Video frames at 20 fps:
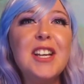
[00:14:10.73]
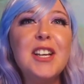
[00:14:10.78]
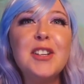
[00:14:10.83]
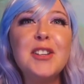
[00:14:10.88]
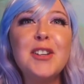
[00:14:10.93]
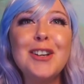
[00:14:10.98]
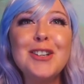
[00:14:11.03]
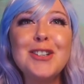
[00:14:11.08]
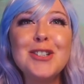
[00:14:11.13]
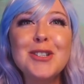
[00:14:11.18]

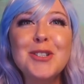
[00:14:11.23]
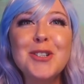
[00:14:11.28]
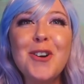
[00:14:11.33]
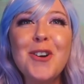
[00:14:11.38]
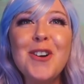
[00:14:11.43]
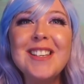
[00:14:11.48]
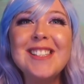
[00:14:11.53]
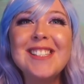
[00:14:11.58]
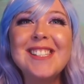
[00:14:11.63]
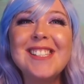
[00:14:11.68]
touch your
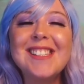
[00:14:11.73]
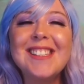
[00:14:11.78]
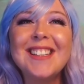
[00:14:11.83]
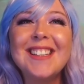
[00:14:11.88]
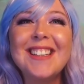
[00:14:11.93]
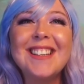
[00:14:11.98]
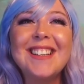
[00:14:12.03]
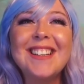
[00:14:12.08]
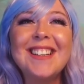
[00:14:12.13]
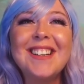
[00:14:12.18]
toes.
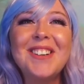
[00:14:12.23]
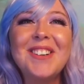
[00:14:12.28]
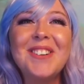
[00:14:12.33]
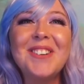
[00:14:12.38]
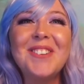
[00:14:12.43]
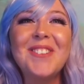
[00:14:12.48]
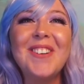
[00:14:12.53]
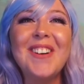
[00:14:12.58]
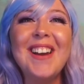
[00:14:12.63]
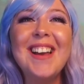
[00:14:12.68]

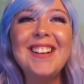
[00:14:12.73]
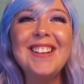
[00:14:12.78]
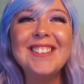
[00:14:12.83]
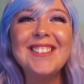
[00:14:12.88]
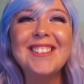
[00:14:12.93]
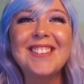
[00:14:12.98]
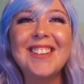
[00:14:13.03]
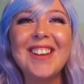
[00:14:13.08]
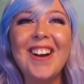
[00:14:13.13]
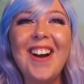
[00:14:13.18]

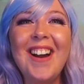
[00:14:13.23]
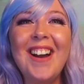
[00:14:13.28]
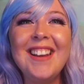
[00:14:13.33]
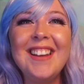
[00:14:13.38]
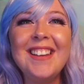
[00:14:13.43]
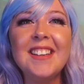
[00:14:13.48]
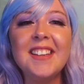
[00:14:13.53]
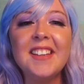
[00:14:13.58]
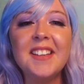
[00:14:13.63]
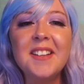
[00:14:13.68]
Well
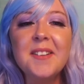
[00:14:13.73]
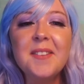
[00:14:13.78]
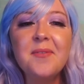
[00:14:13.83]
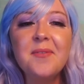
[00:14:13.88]
done!